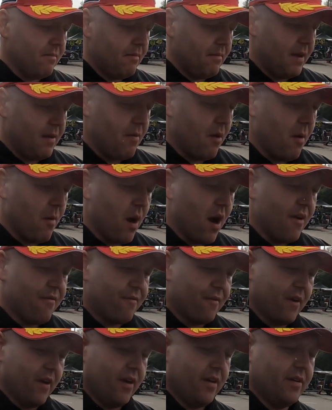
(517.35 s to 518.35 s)
Me and my wife
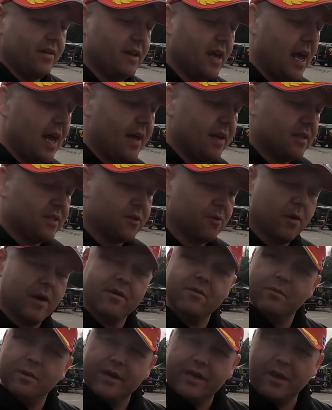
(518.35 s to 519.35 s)
are into
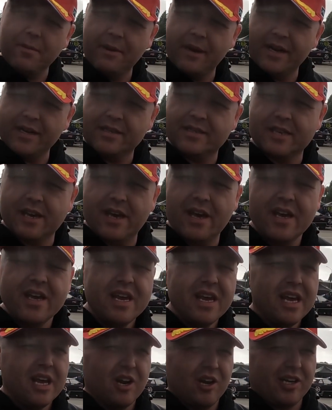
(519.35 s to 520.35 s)
it. We're committed to.
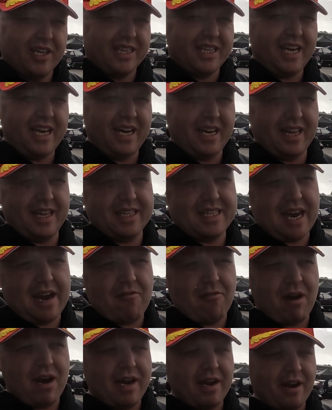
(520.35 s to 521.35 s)
Look, at the end of the day,
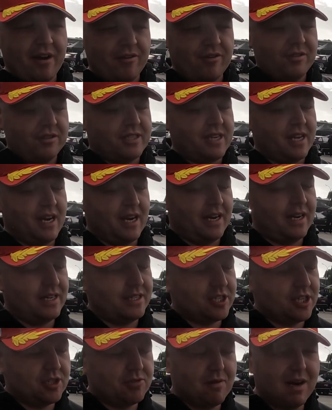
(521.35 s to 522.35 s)
right now in New Zealand,
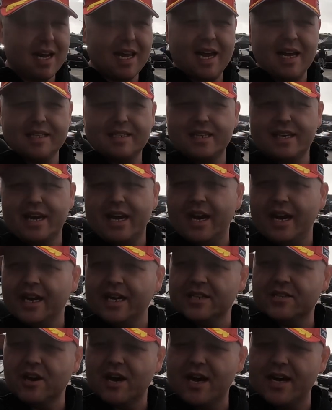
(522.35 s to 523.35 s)
it's just really hard to get
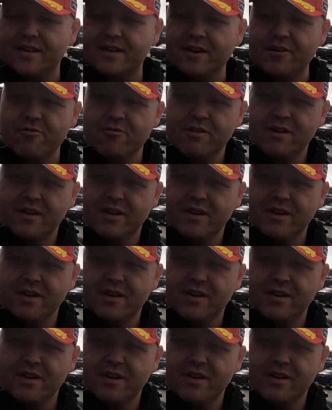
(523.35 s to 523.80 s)
any tire deal.